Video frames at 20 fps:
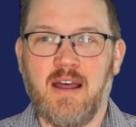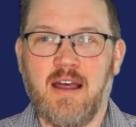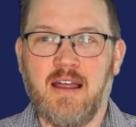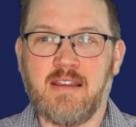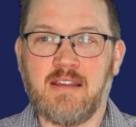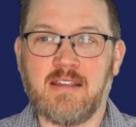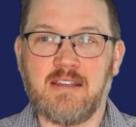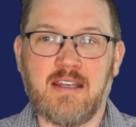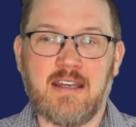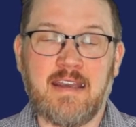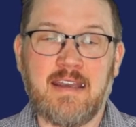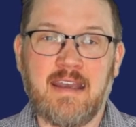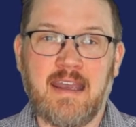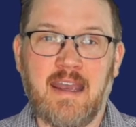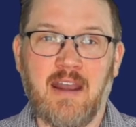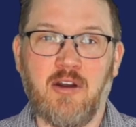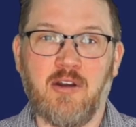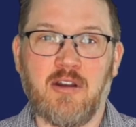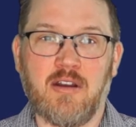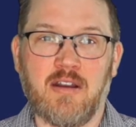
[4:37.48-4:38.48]
that they
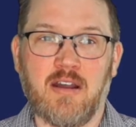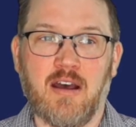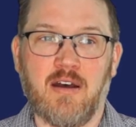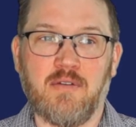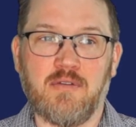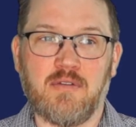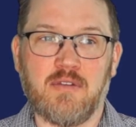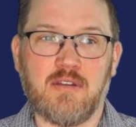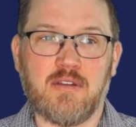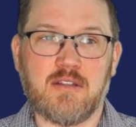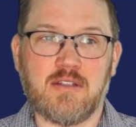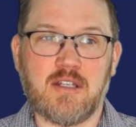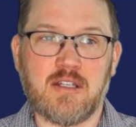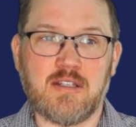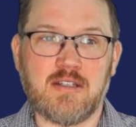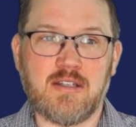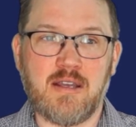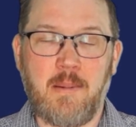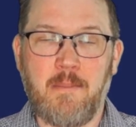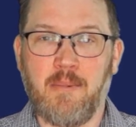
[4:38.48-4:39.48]
cared enough to
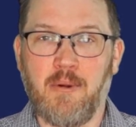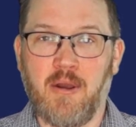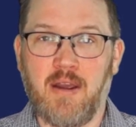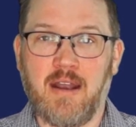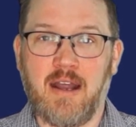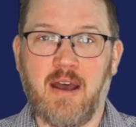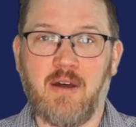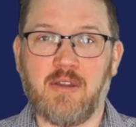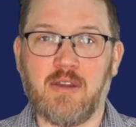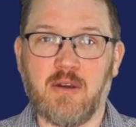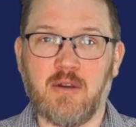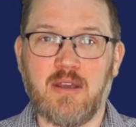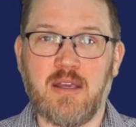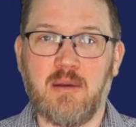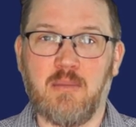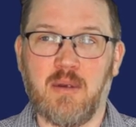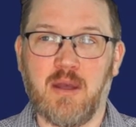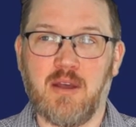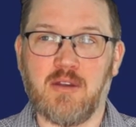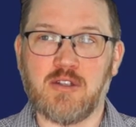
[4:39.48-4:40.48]
separate out their
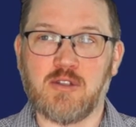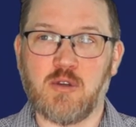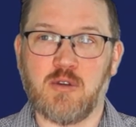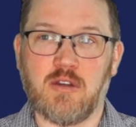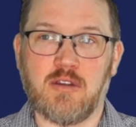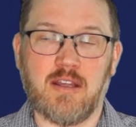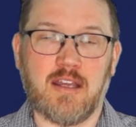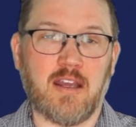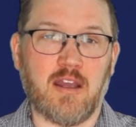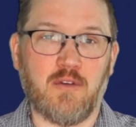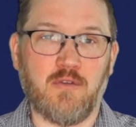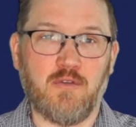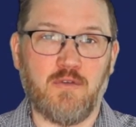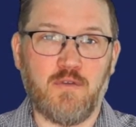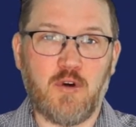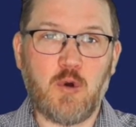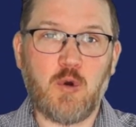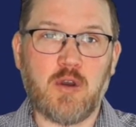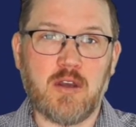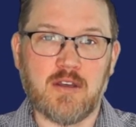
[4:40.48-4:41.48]
emails so that they could
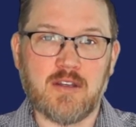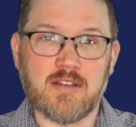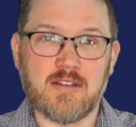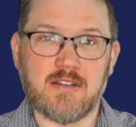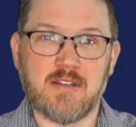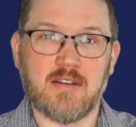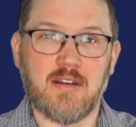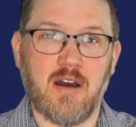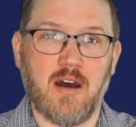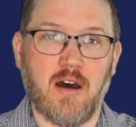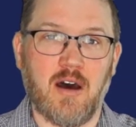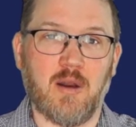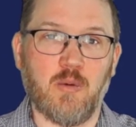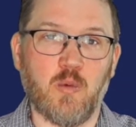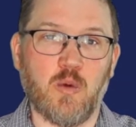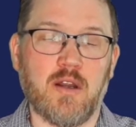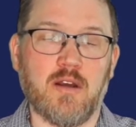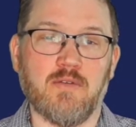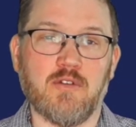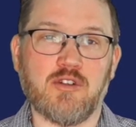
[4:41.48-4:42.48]
focus on
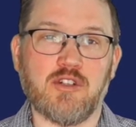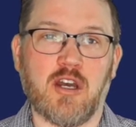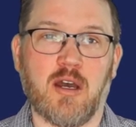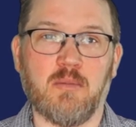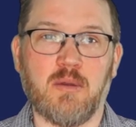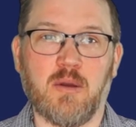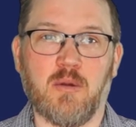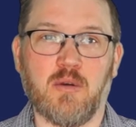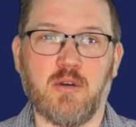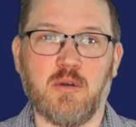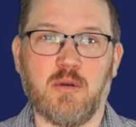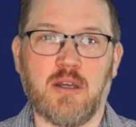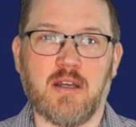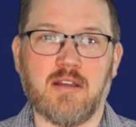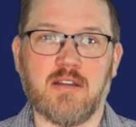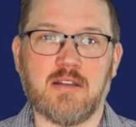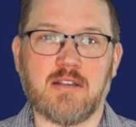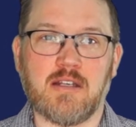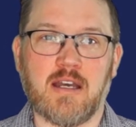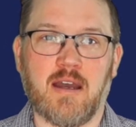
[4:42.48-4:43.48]
whatever job they were doing at
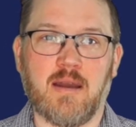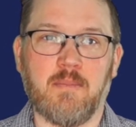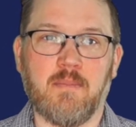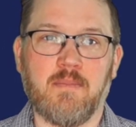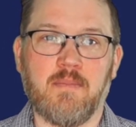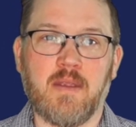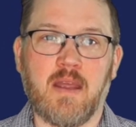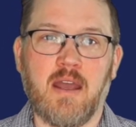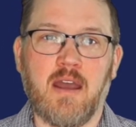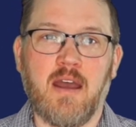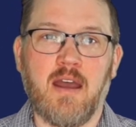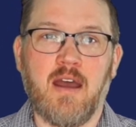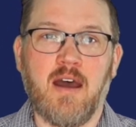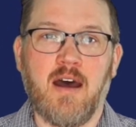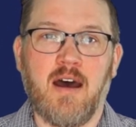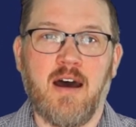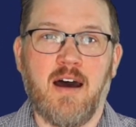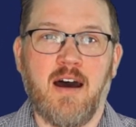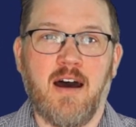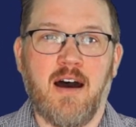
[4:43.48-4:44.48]
the time.
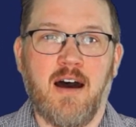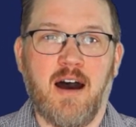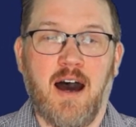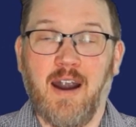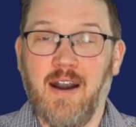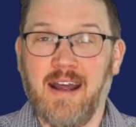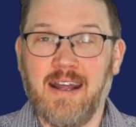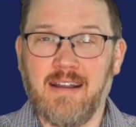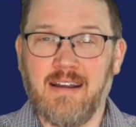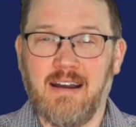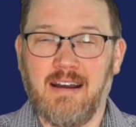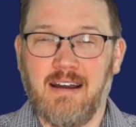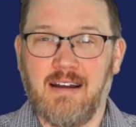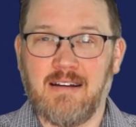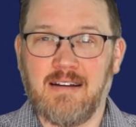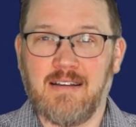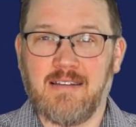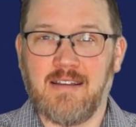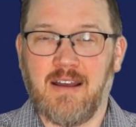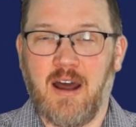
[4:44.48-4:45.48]

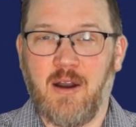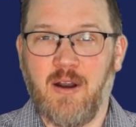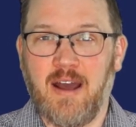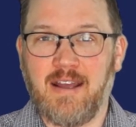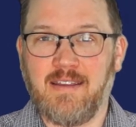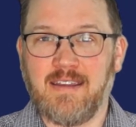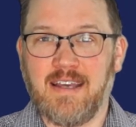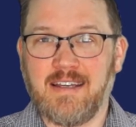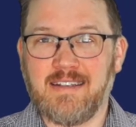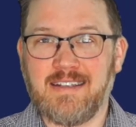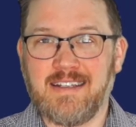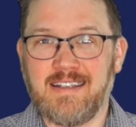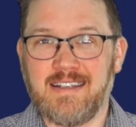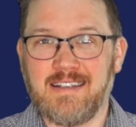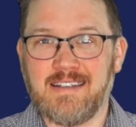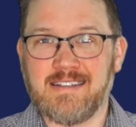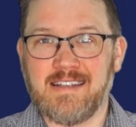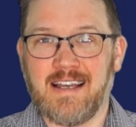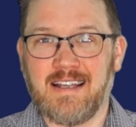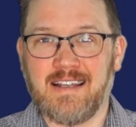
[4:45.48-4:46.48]
All right, that
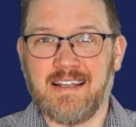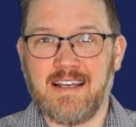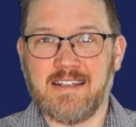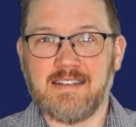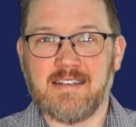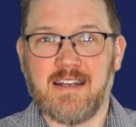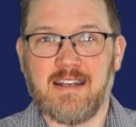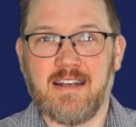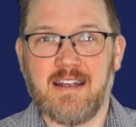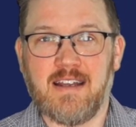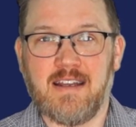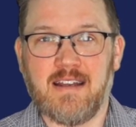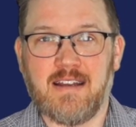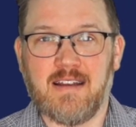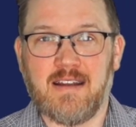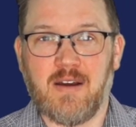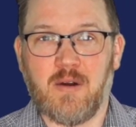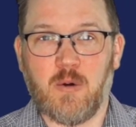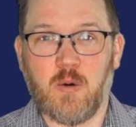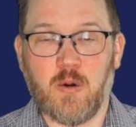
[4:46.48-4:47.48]
is lesson
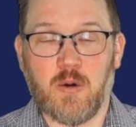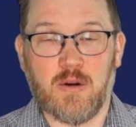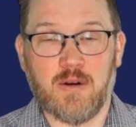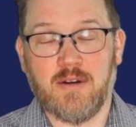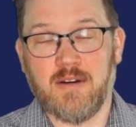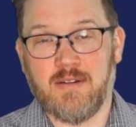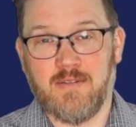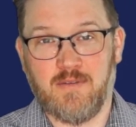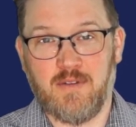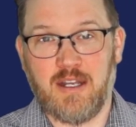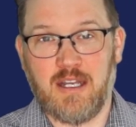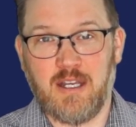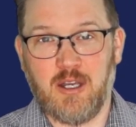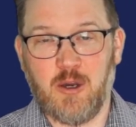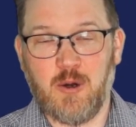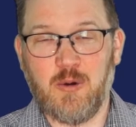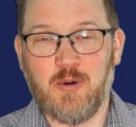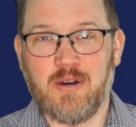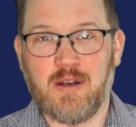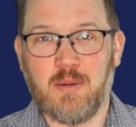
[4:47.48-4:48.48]
or
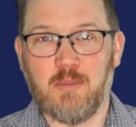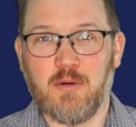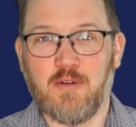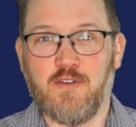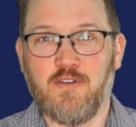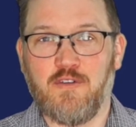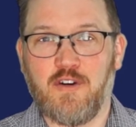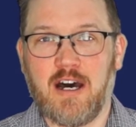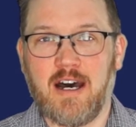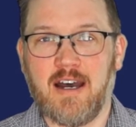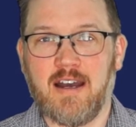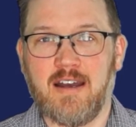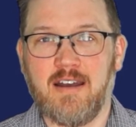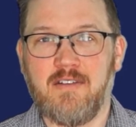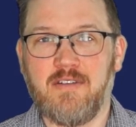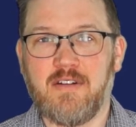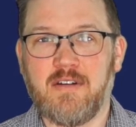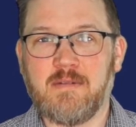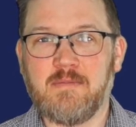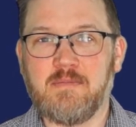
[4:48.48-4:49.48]
video number 5.